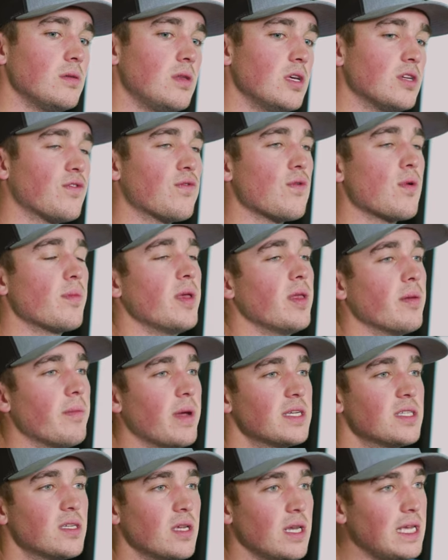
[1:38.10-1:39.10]
this formula
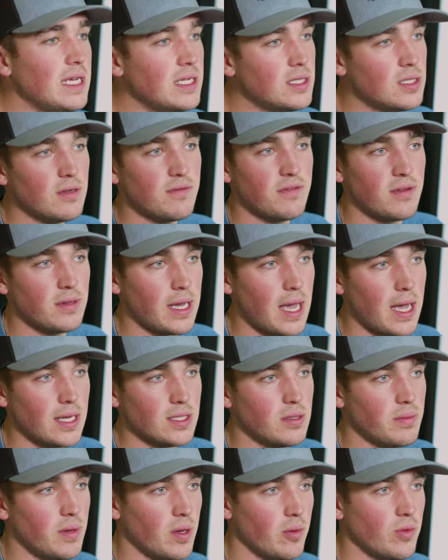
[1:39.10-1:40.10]
makes it easier for the
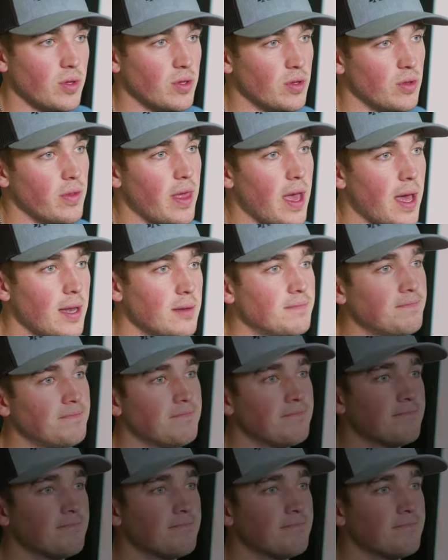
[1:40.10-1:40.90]
guys to be able to do that.